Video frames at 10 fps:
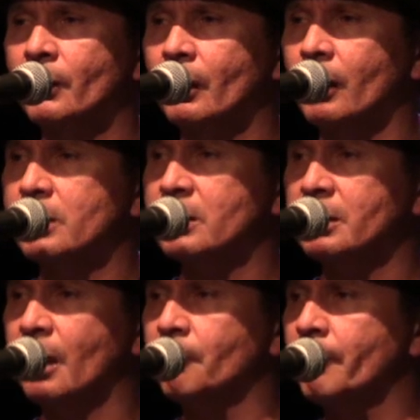
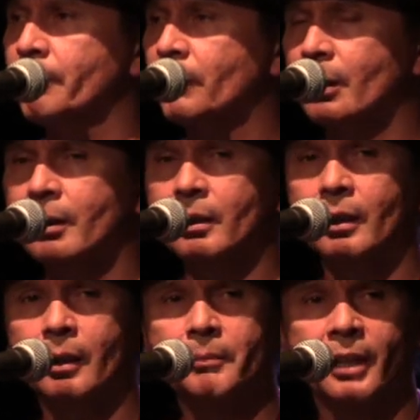Asiyam,
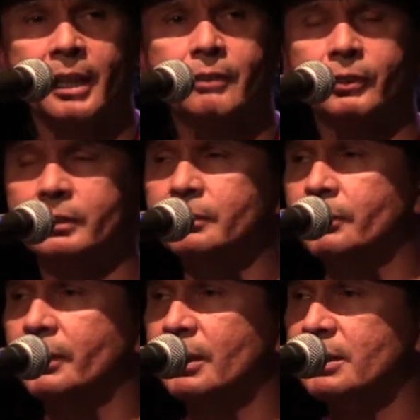I'm thankful
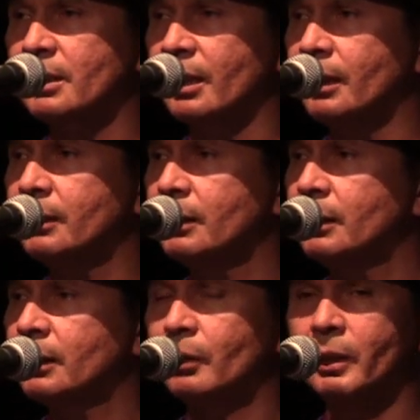for this day
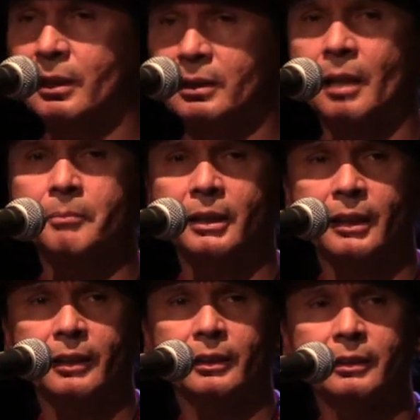that we could come
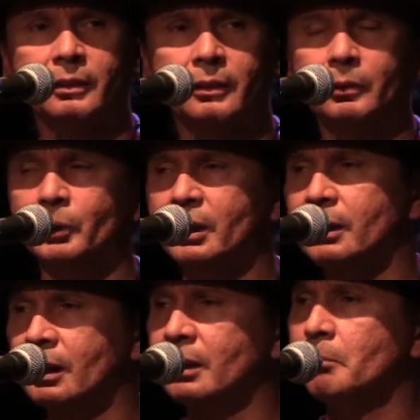together. We
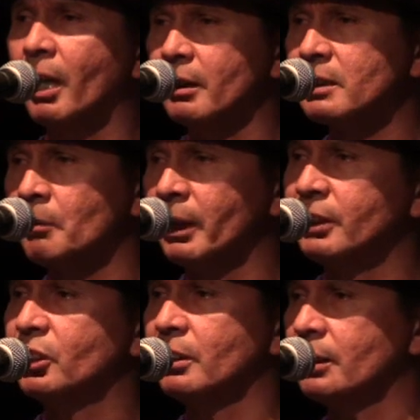could think about some
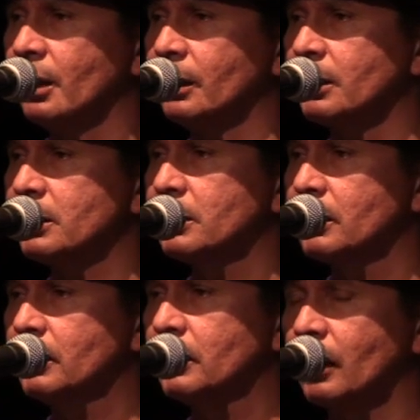ancient things.
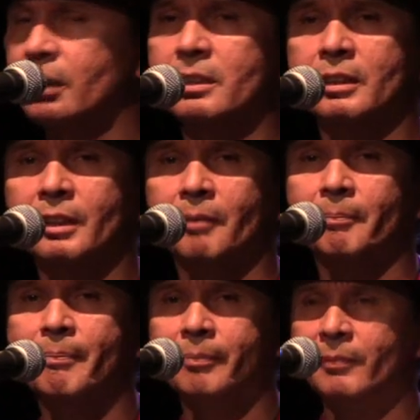
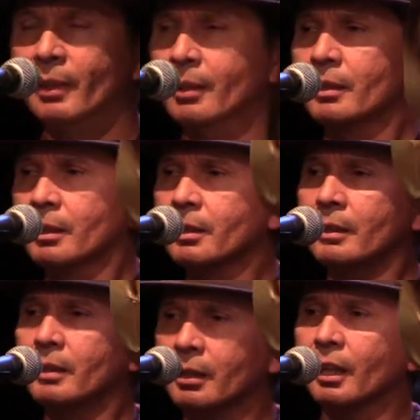Asiyam,
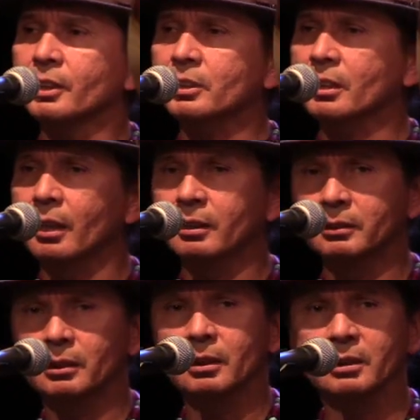Haishka,
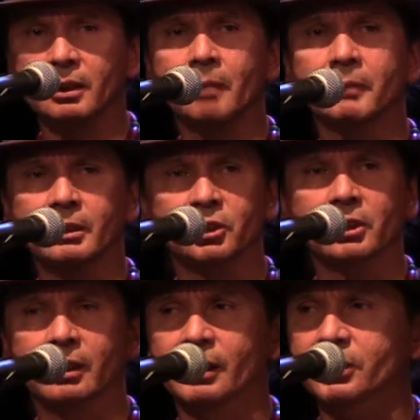Siyam
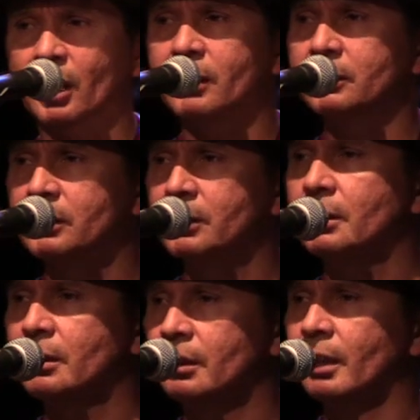Nashtilacha.
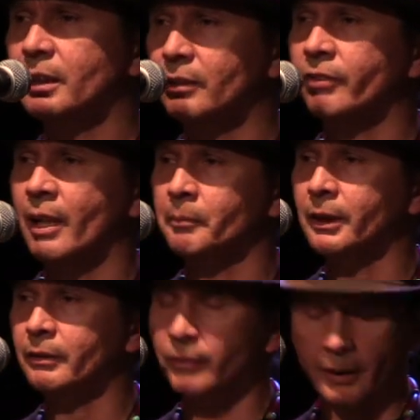Thank you,
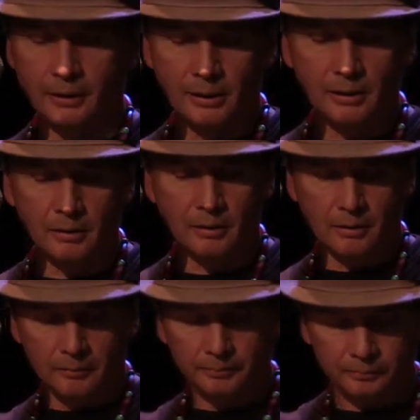family, friends.
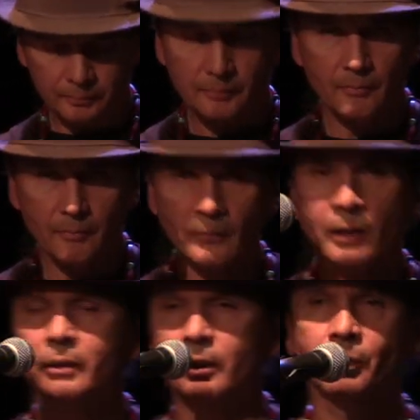
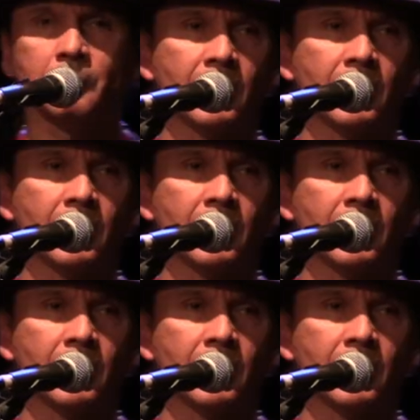Om